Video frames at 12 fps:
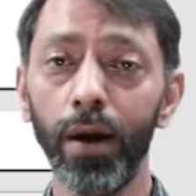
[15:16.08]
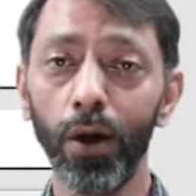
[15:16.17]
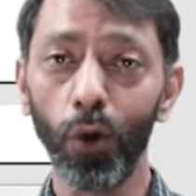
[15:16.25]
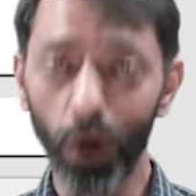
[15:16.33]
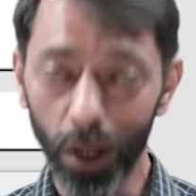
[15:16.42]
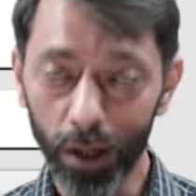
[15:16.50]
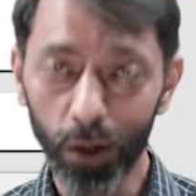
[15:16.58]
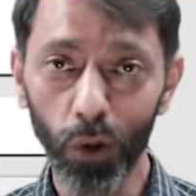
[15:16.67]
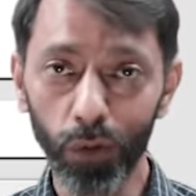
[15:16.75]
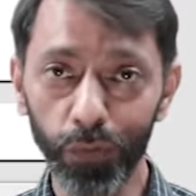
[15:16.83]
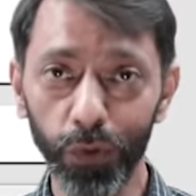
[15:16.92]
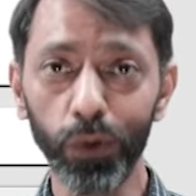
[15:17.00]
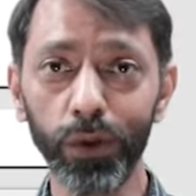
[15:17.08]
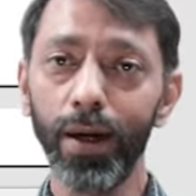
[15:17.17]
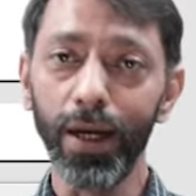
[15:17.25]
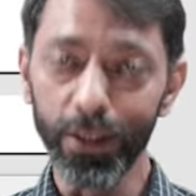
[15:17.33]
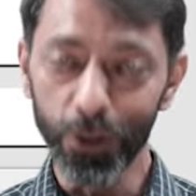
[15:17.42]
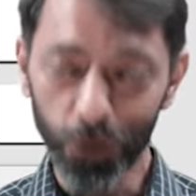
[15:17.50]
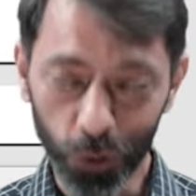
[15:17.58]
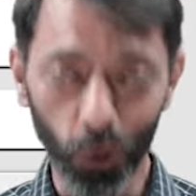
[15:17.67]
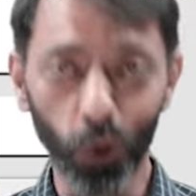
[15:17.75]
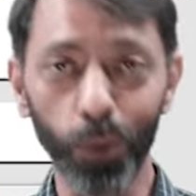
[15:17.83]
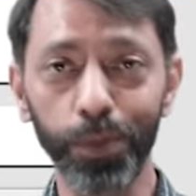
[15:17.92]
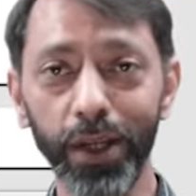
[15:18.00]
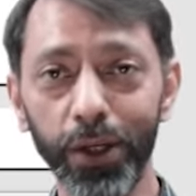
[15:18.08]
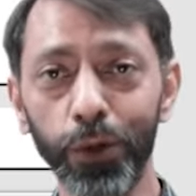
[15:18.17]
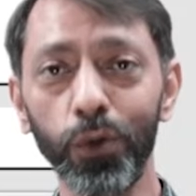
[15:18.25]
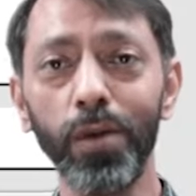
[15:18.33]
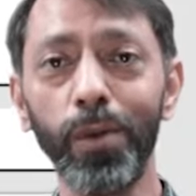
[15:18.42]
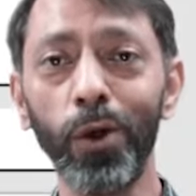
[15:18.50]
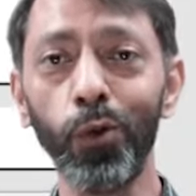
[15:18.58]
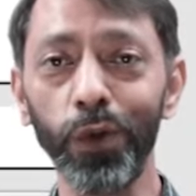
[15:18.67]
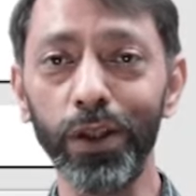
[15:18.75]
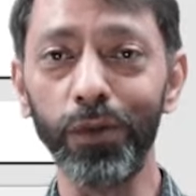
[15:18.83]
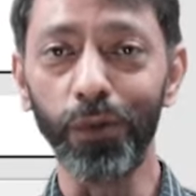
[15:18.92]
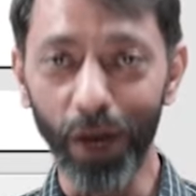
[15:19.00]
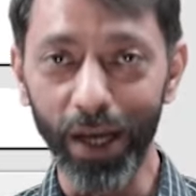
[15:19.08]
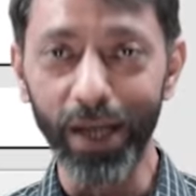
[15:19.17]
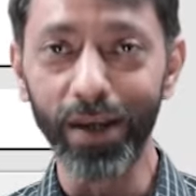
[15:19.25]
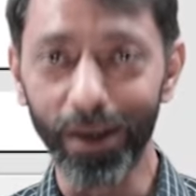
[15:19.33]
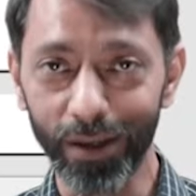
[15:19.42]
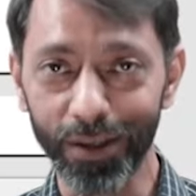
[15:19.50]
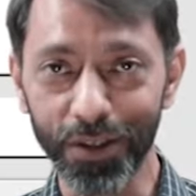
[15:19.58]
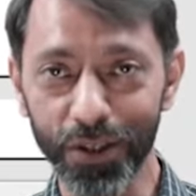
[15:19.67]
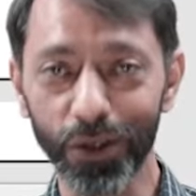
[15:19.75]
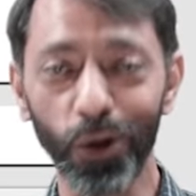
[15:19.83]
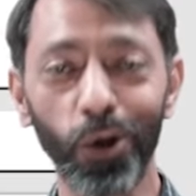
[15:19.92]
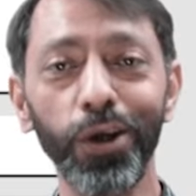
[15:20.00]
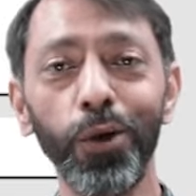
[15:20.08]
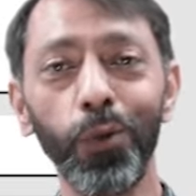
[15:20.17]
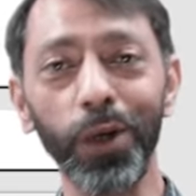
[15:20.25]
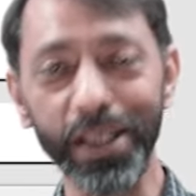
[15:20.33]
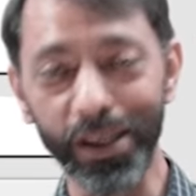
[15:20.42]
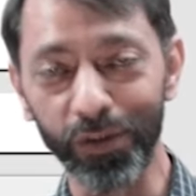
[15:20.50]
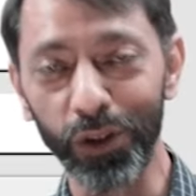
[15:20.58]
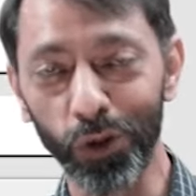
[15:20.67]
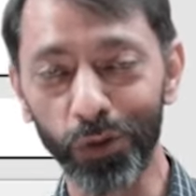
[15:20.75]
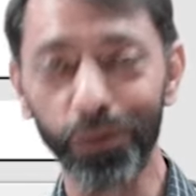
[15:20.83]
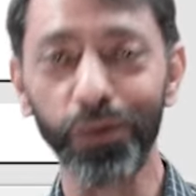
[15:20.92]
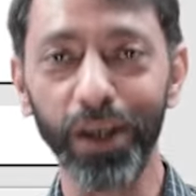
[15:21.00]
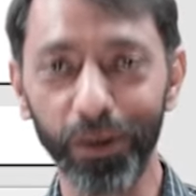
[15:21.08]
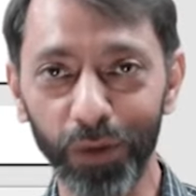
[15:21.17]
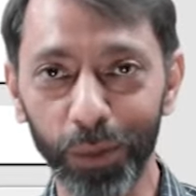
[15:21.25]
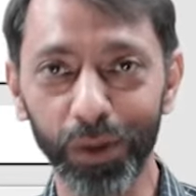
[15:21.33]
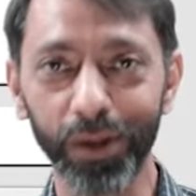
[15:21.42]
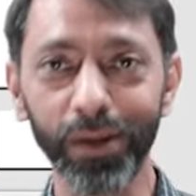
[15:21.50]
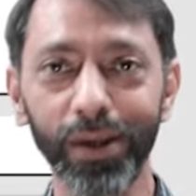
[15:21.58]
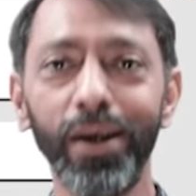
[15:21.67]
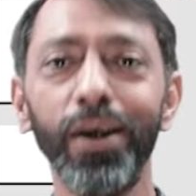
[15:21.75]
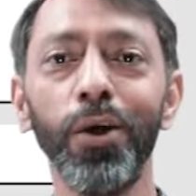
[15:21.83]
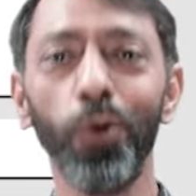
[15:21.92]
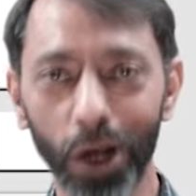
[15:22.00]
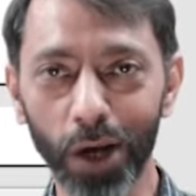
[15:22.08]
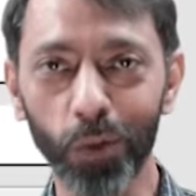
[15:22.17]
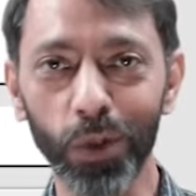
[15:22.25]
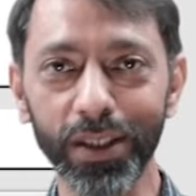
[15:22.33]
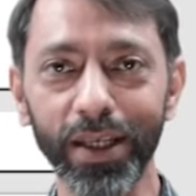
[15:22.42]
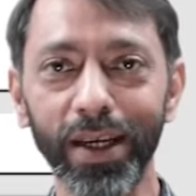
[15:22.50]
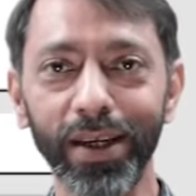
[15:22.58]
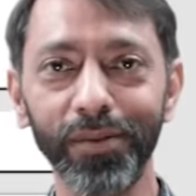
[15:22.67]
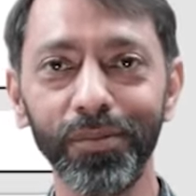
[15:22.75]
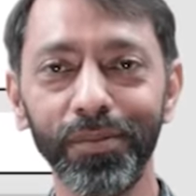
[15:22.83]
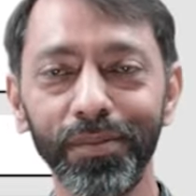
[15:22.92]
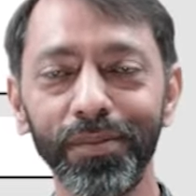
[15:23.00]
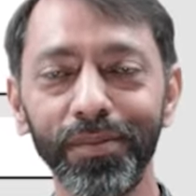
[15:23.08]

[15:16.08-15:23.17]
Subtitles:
Good luck, all of you. I just hope that you come out with flying colors on 27th of November. Good luck once again.